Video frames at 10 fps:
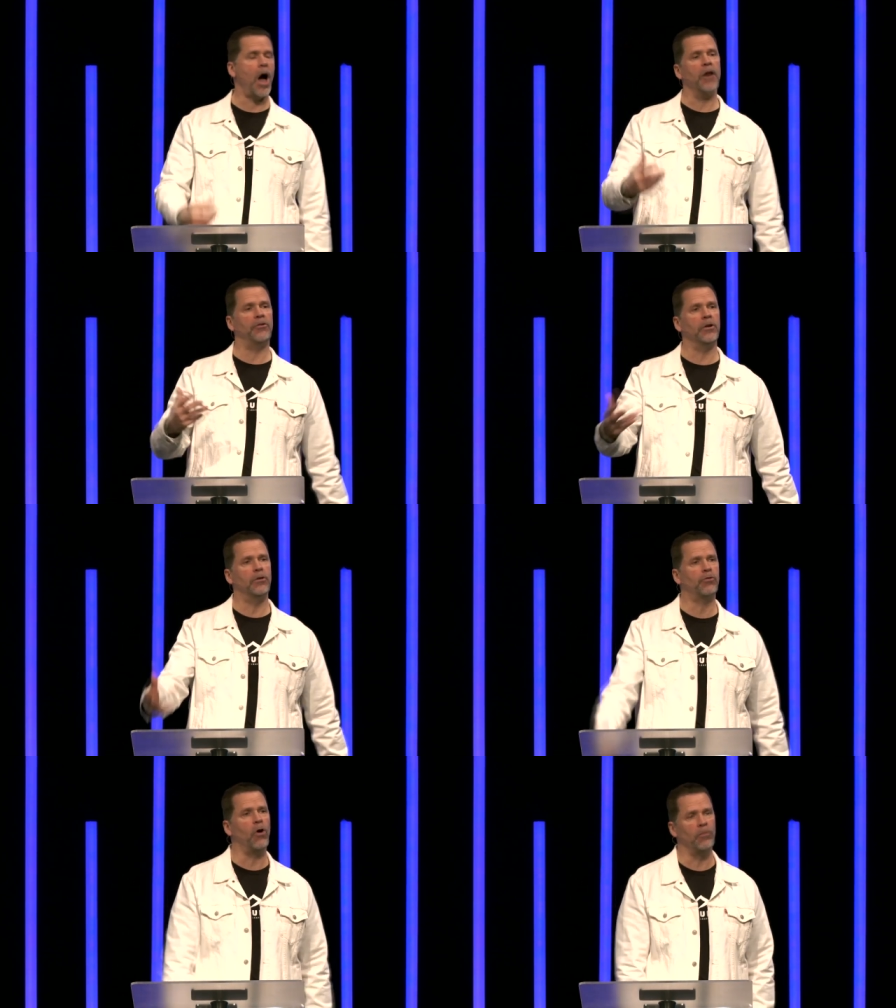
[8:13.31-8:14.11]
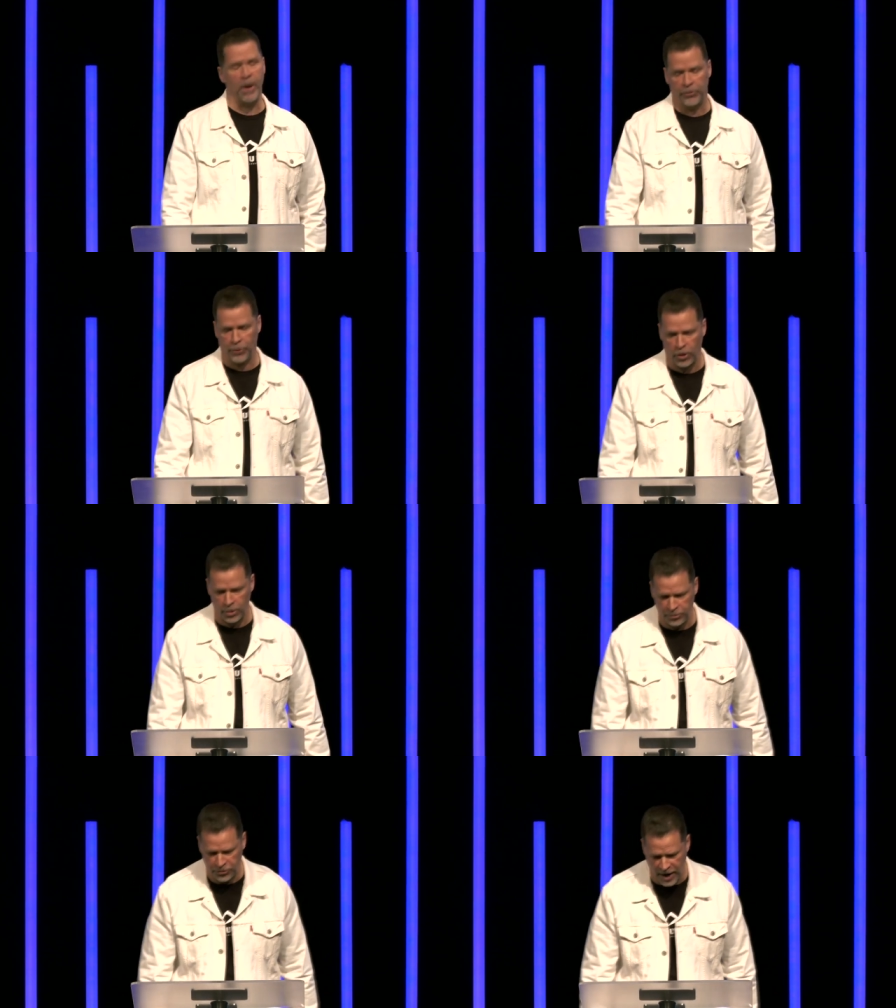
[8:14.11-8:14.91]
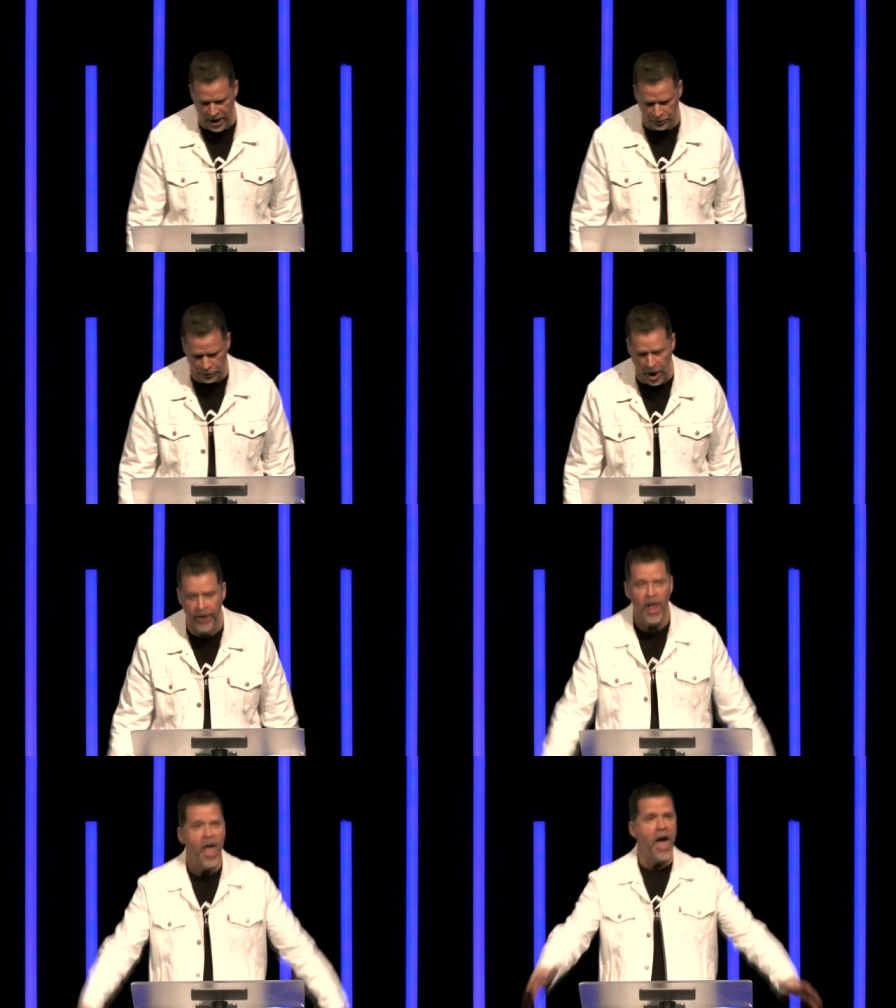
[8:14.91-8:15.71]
God is in control of my circumstance, right?